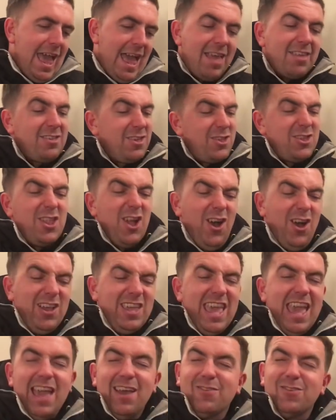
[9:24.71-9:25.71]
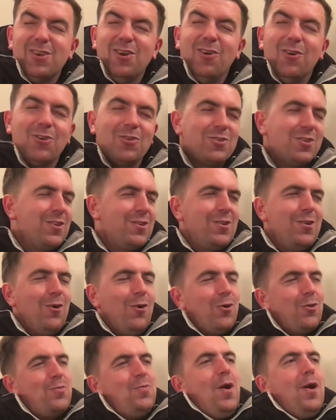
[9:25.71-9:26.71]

That's a start, yeah, of course.